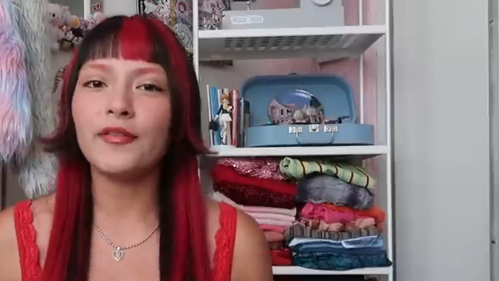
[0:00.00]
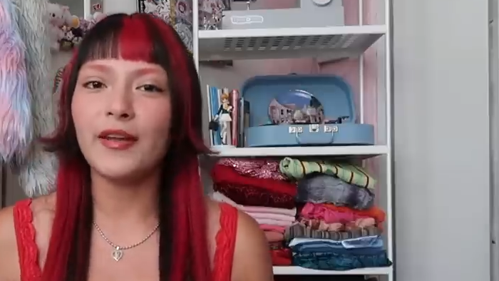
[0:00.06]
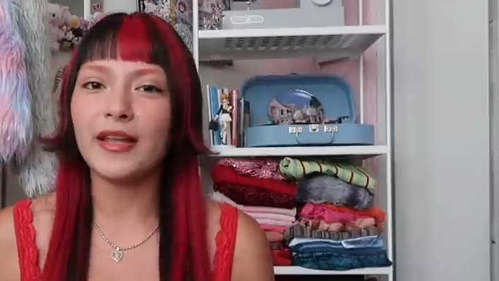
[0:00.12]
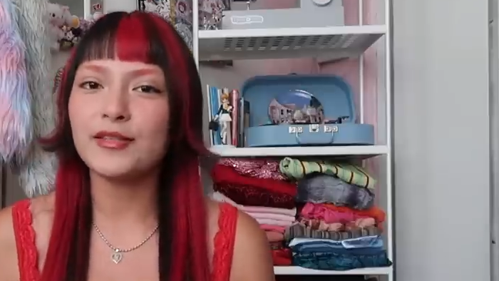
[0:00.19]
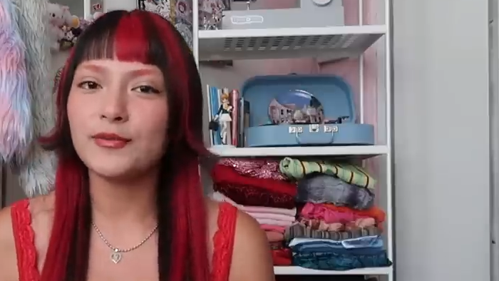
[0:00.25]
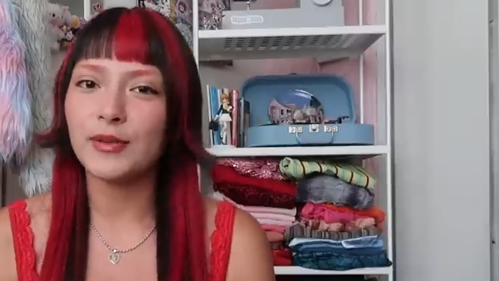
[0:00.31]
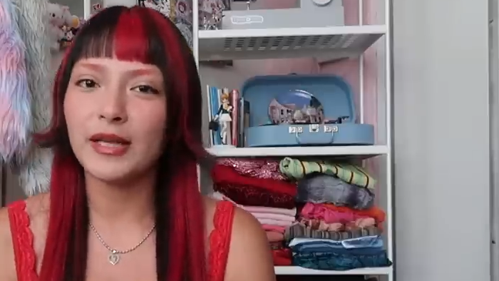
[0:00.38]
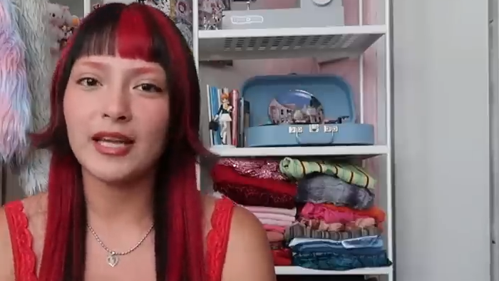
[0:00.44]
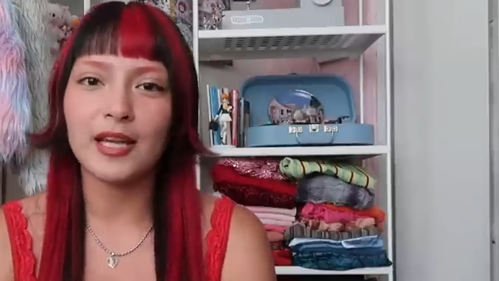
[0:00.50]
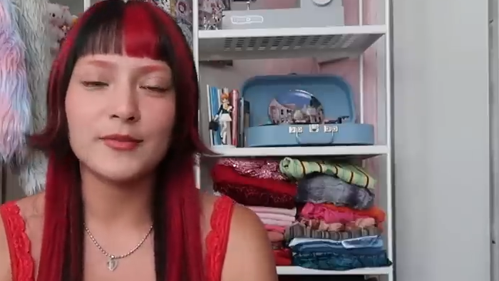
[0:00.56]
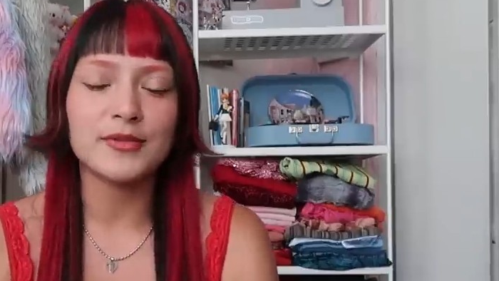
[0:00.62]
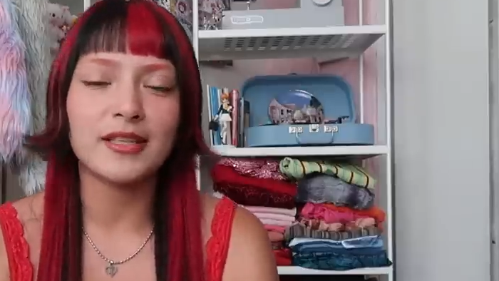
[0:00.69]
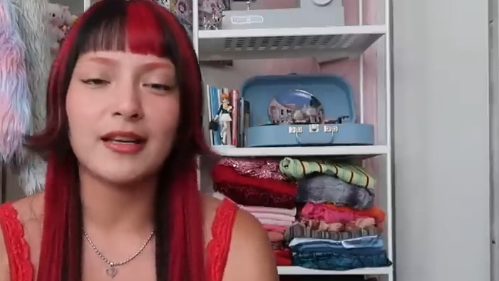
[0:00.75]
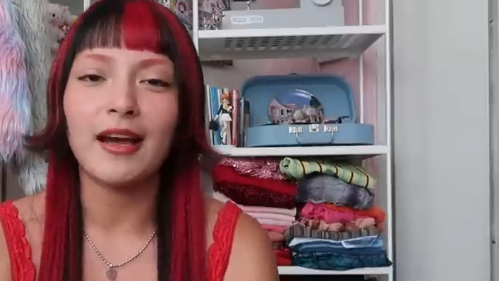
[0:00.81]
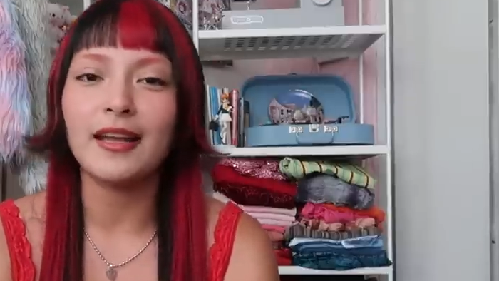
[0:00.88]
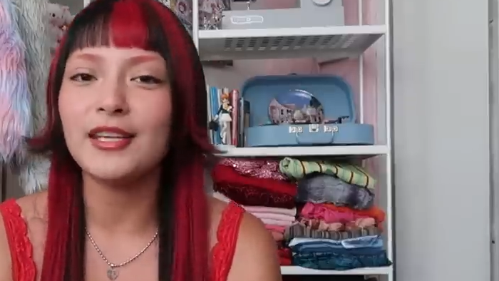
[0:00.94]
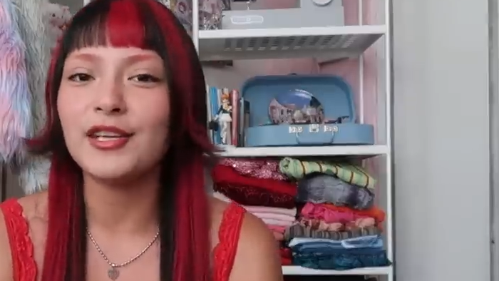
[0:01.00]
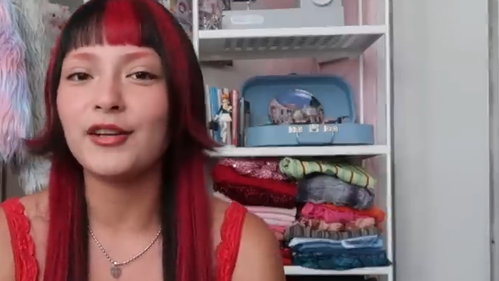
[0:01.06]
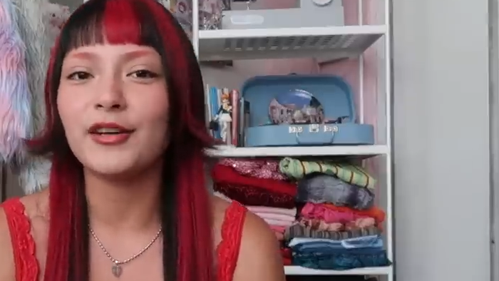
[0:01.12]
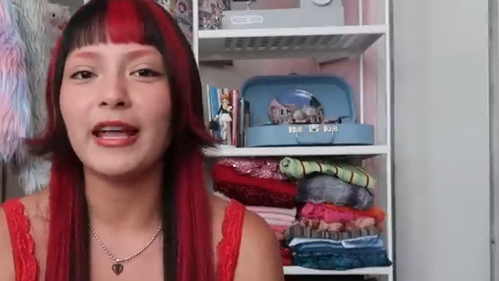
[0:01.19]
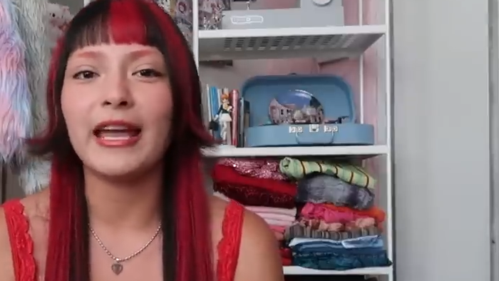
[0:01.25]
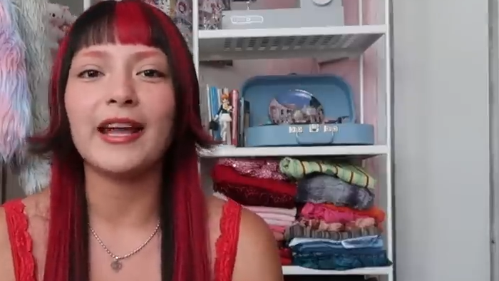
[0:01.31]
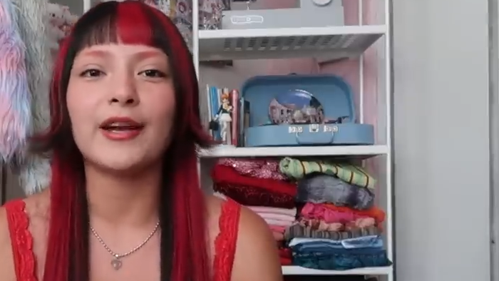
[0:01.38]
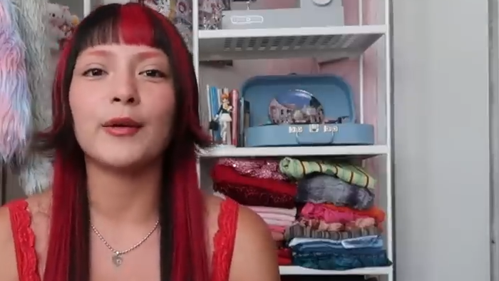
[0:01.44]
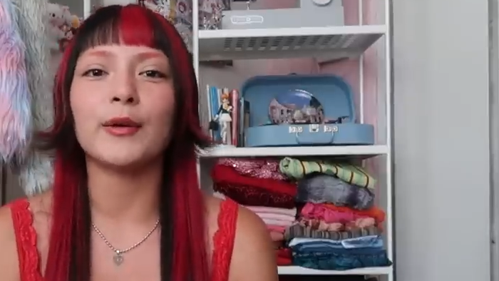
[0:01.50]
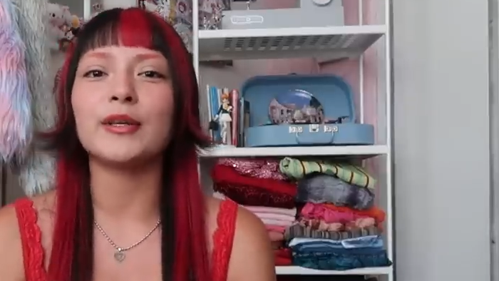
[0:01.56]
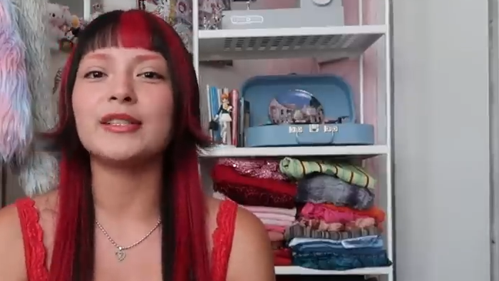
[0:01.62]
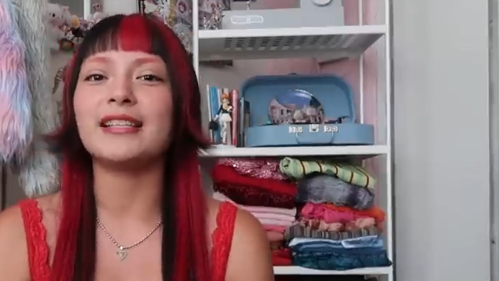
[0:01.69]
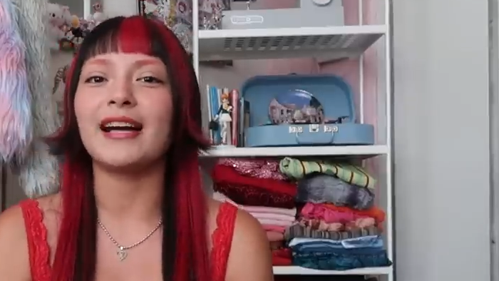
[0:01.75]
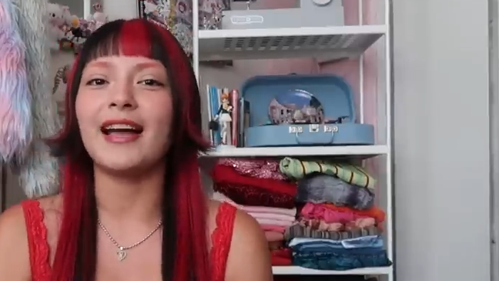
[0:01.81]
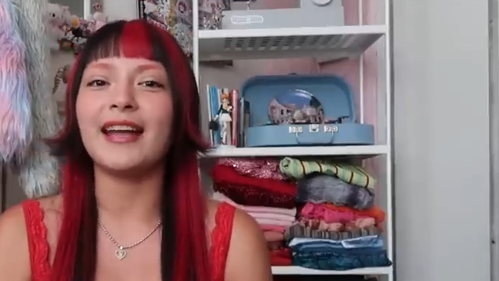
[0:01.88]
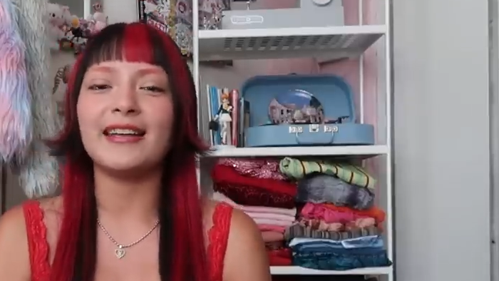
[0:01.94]
fence when it comes to cutting your hair or
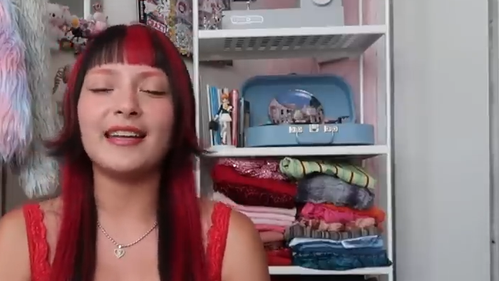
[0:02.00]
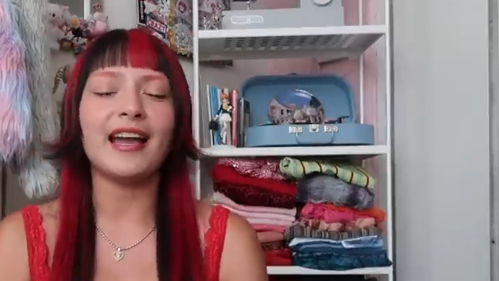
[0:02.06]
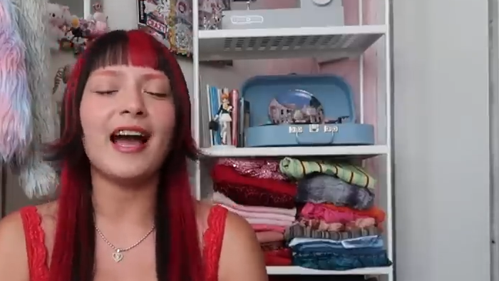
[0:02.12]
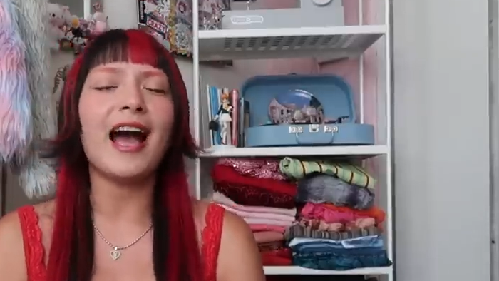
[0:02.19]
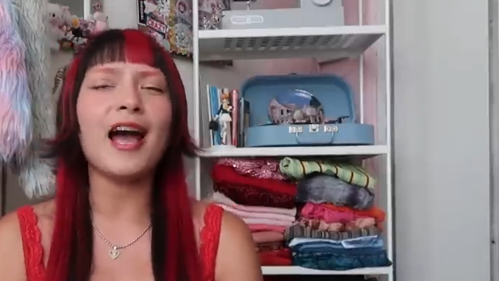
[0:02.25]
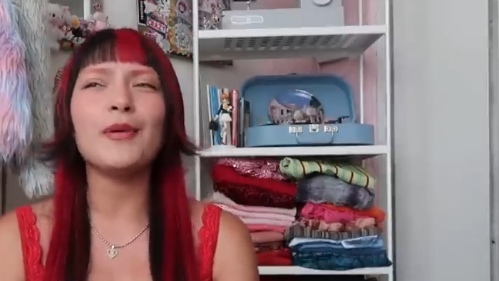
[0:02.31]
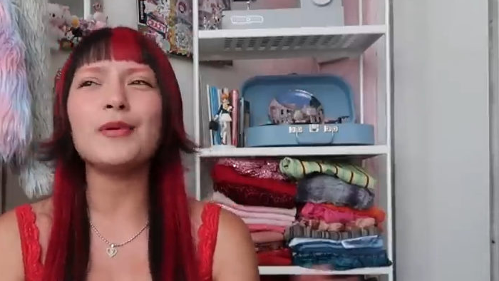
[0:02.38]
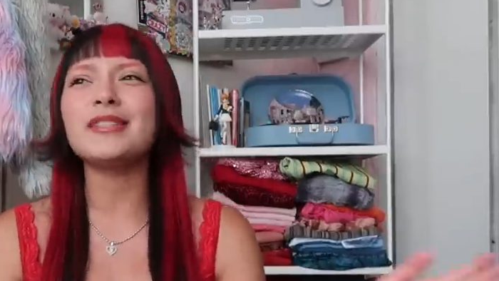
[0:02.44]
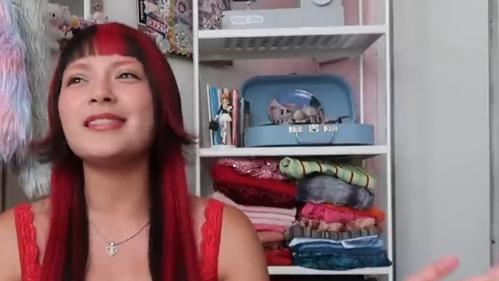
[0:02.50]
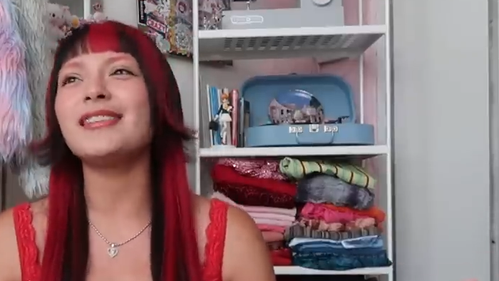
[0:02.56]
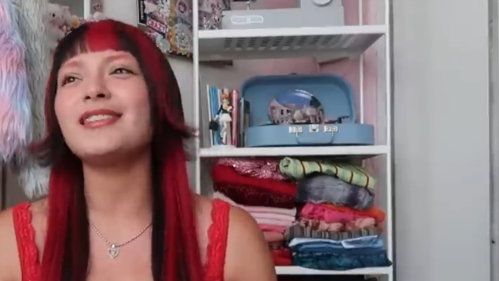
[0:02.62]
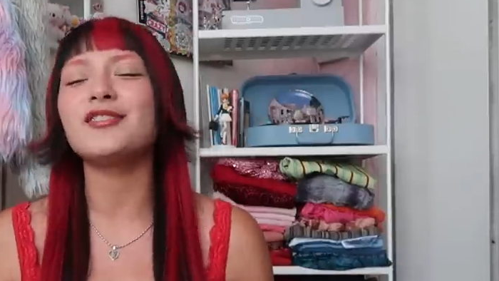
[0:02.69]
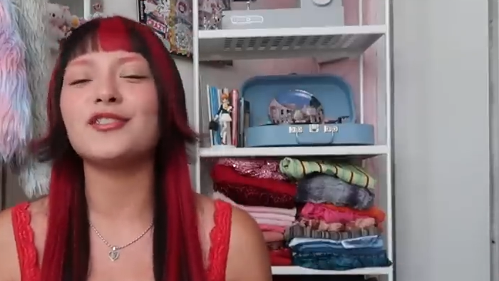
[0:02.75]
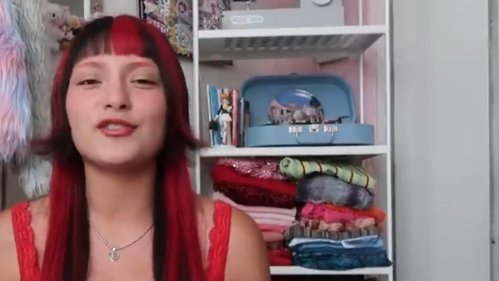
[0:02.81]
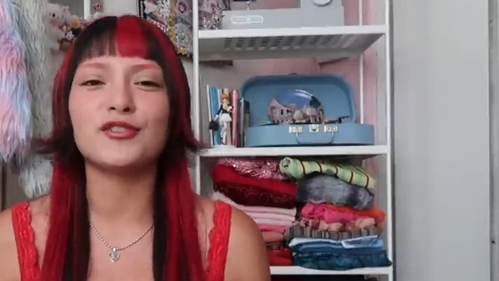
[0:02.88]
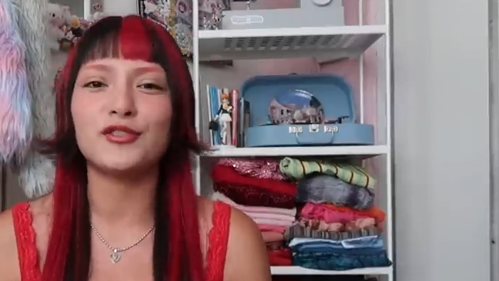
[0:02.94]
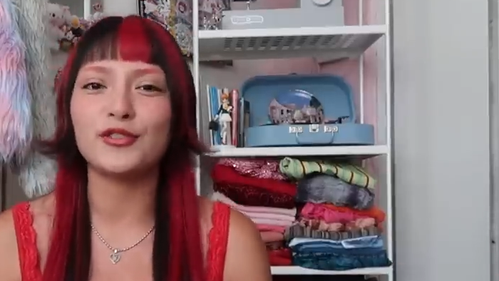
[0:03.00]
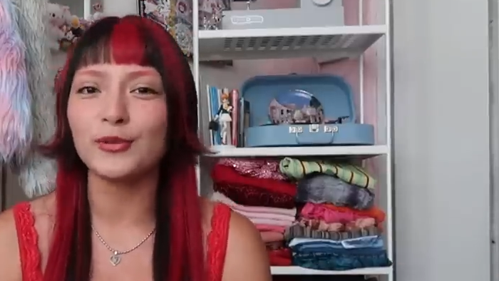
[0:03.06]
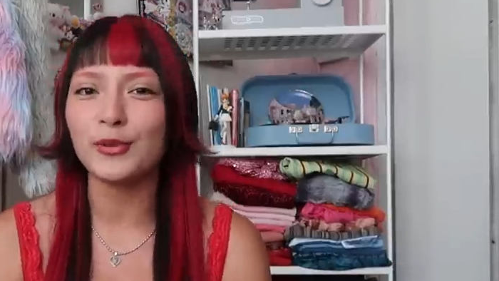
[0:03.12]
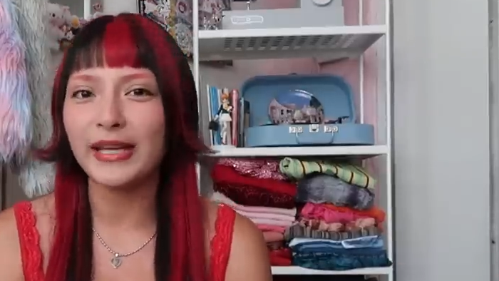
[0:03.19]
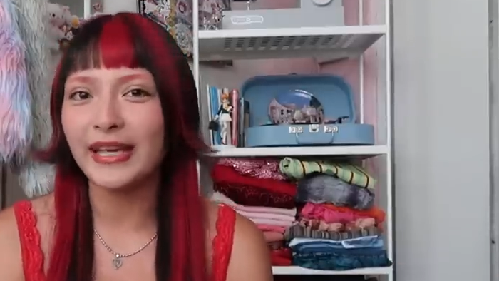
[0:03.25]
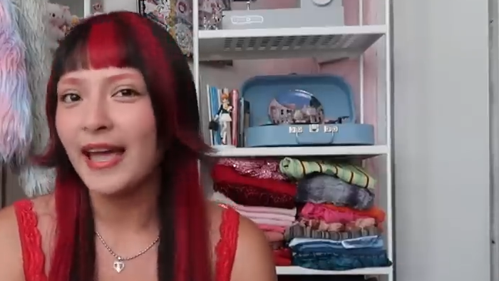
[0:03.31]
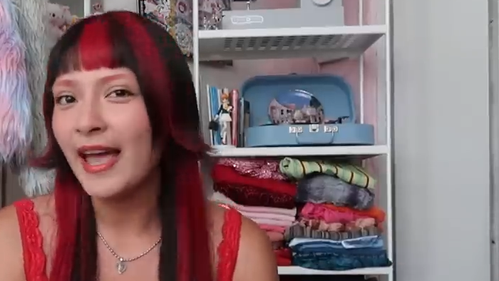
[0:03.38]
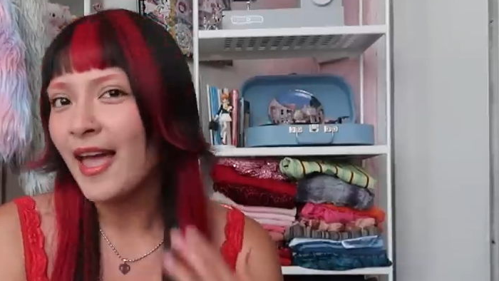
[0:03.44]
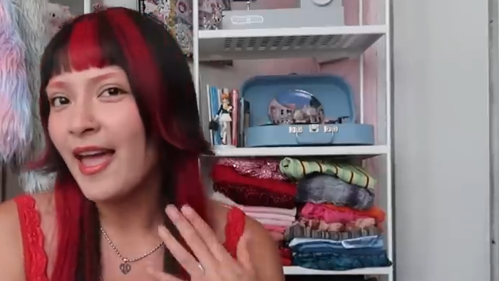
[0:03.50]
dyeing it, I would say just do it.